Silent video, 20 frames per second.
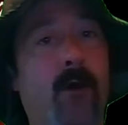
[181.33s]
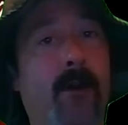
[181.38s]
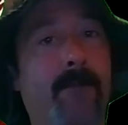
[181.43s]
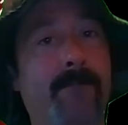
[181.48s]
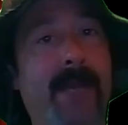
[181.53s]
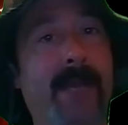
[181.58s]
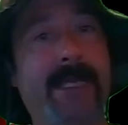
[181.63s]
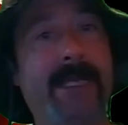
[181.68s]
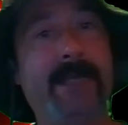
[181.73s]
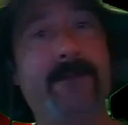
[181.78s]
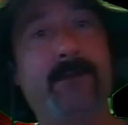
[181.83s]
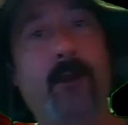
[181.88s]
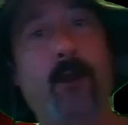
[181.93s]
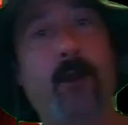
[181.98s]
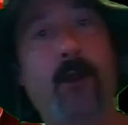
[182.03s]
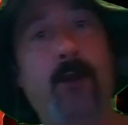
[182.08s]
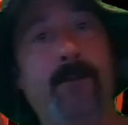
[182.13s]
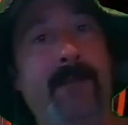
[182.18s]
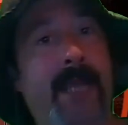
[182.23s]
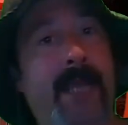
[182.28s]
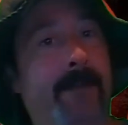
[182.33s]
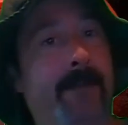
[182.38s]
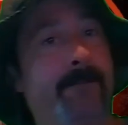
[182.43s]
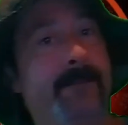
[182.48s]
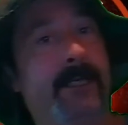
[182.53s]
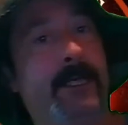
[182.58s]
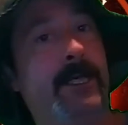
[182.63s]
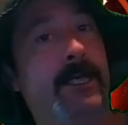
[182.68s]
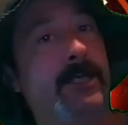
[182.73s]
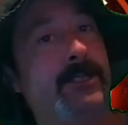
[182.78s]
are making their own
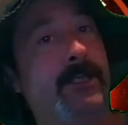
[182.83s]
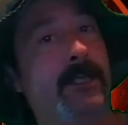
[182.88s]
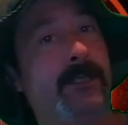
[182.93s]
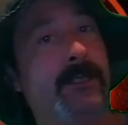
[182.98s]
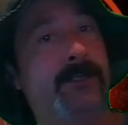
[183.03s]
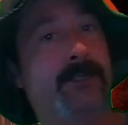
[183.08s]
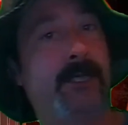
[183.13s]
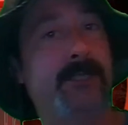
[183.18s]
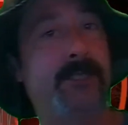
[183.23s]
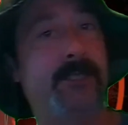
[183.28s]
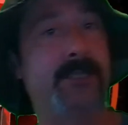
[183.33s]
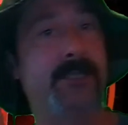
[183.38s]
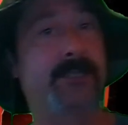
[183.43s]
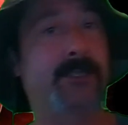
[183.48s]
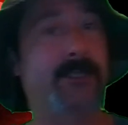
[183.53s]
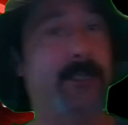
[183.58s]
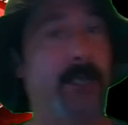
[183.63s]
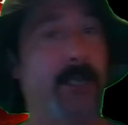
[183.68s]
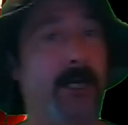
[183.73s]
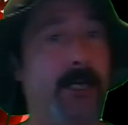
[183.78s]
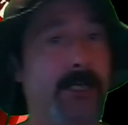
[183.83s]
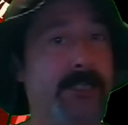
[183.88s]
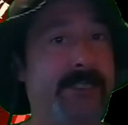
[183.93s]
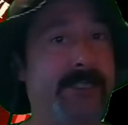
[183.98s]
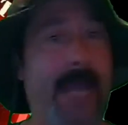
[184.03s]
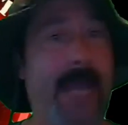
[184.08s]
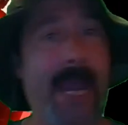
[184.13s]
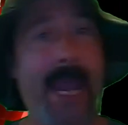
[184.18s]
ammunition, such as slugs